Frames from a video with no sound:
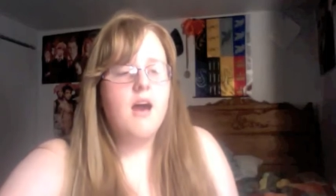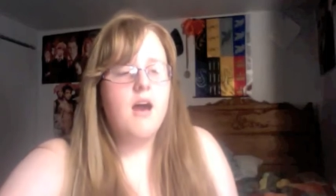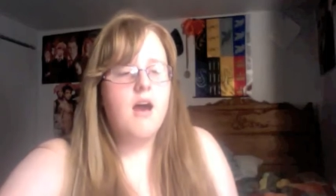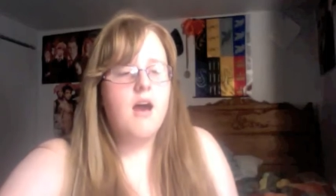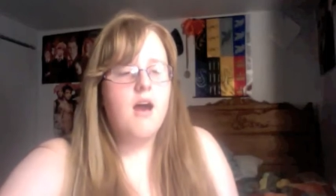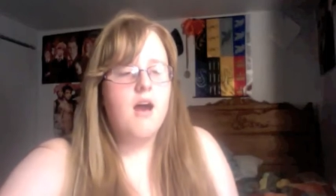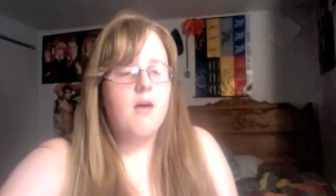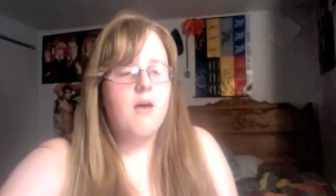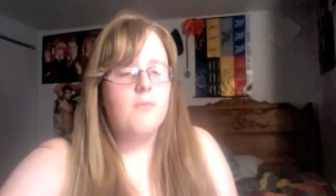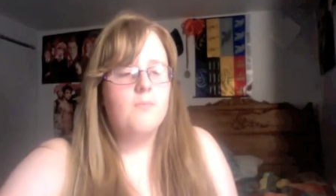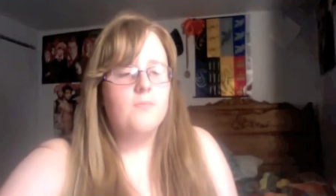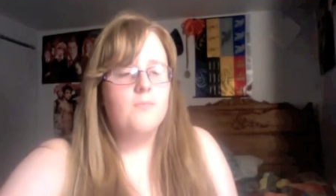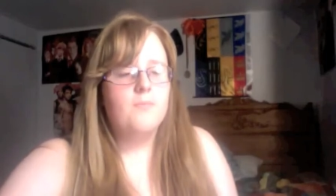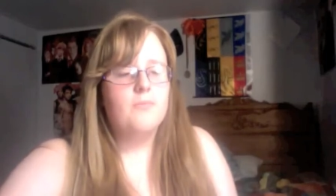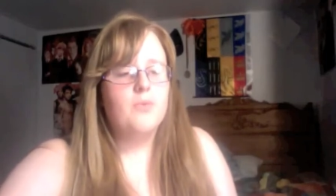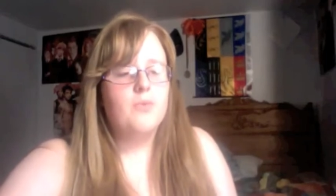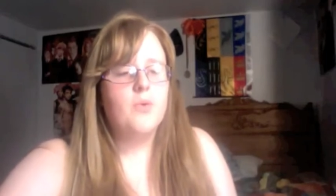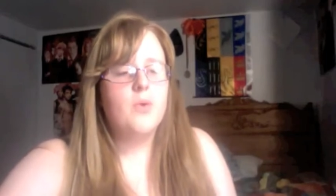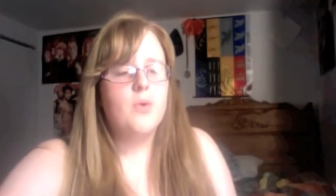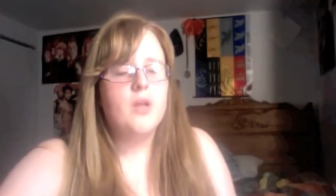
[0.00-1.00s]
But
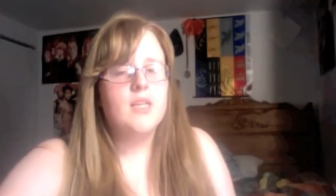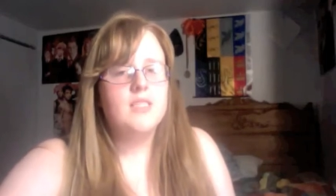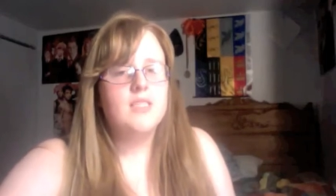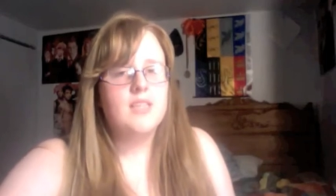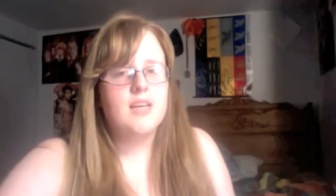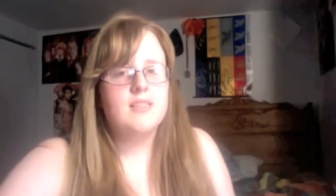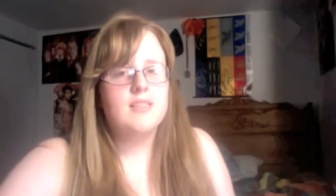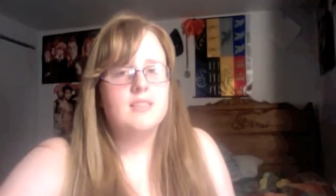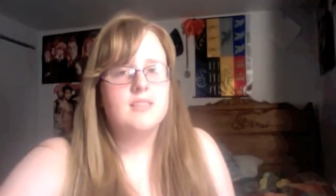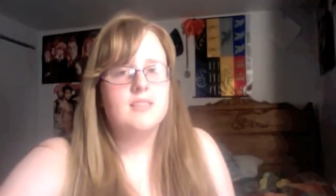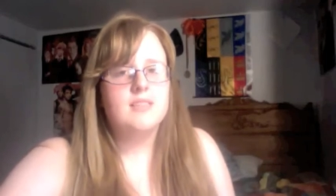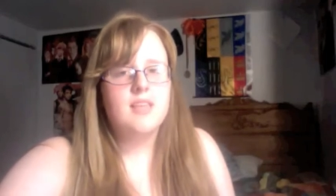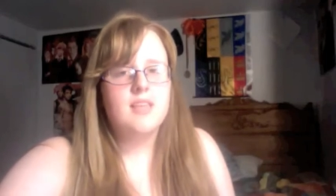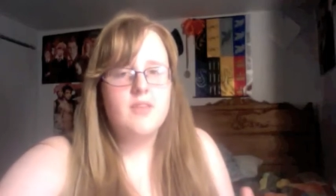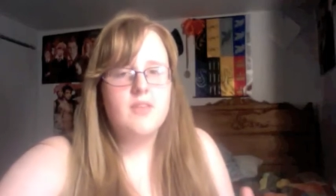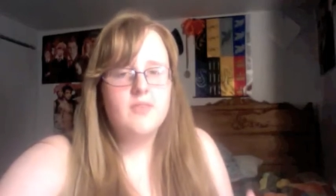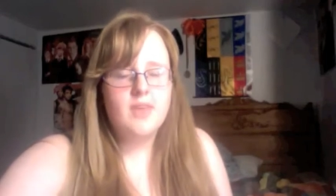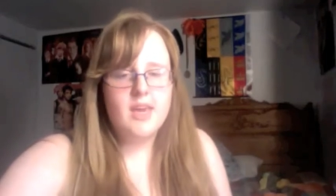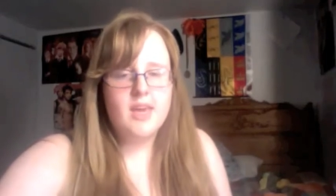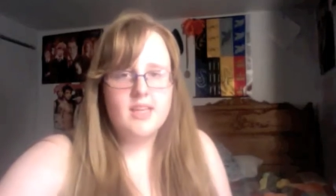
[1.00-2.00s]
what it does,
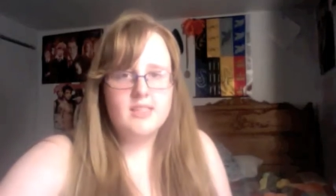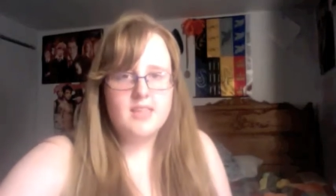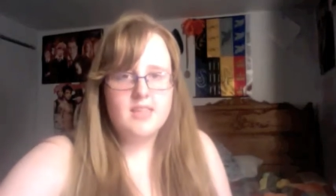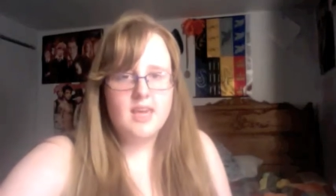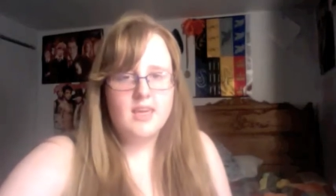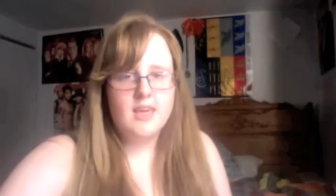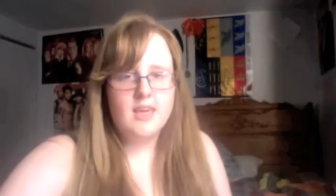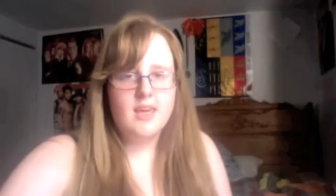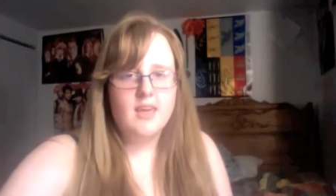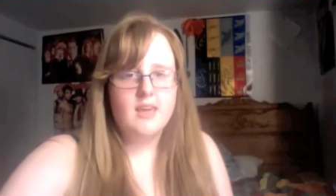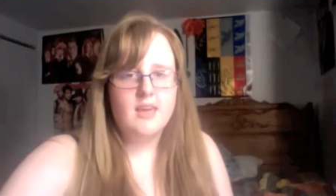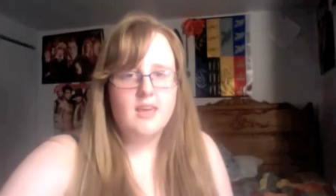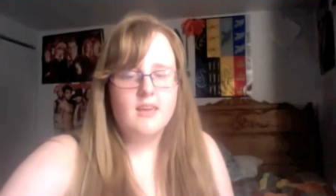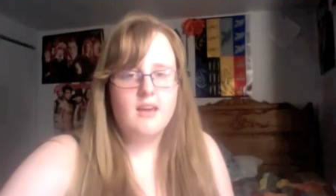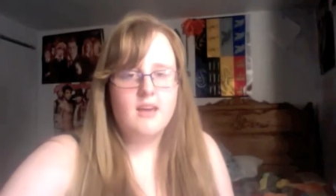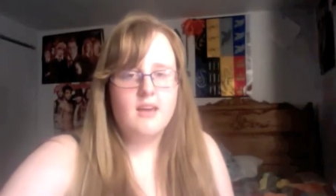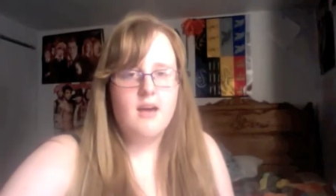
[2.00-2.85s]
instead of like taking